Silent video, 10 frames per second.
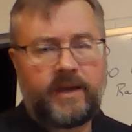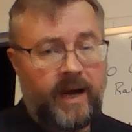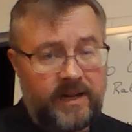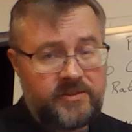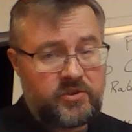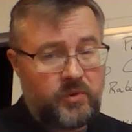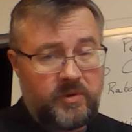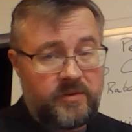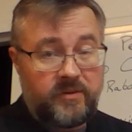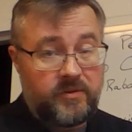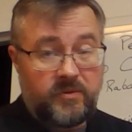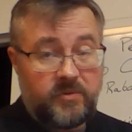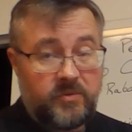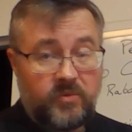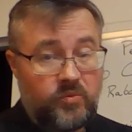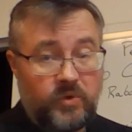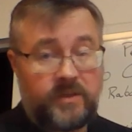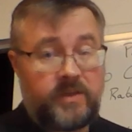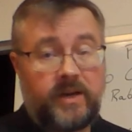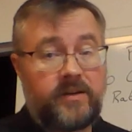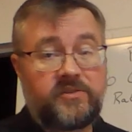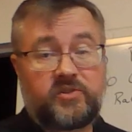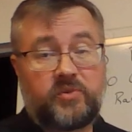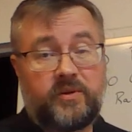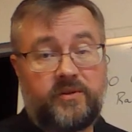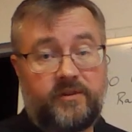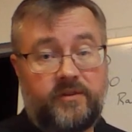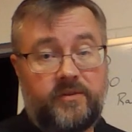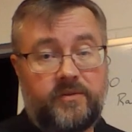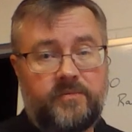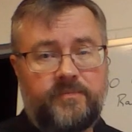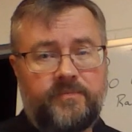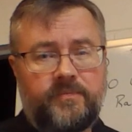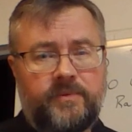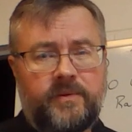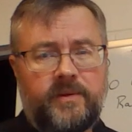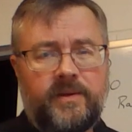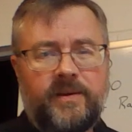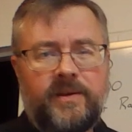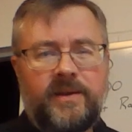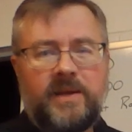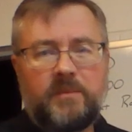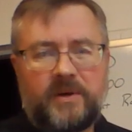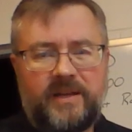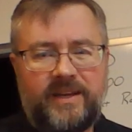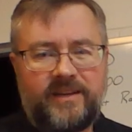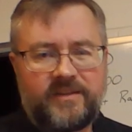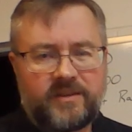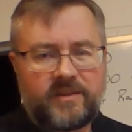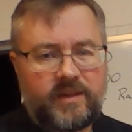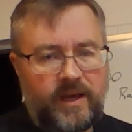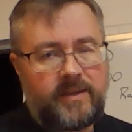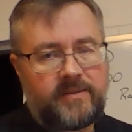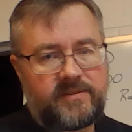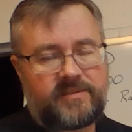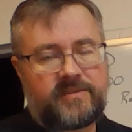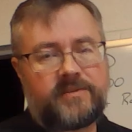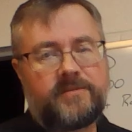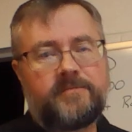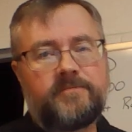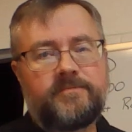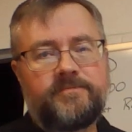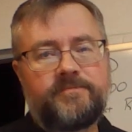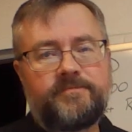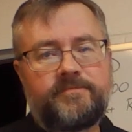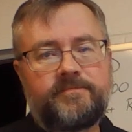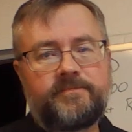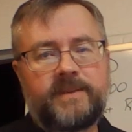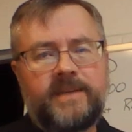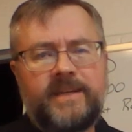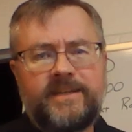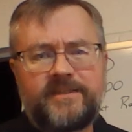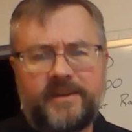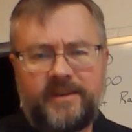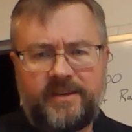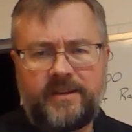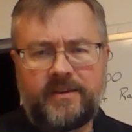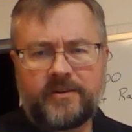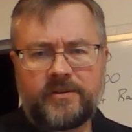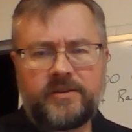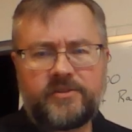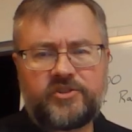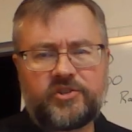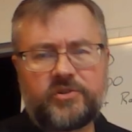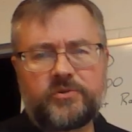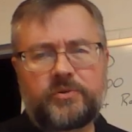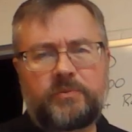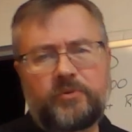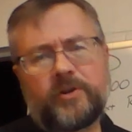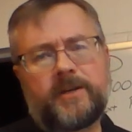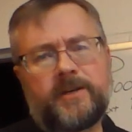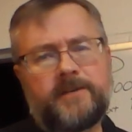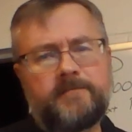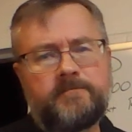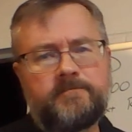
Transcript: God's going to do what God is going to do. But he delights to hear his children pray.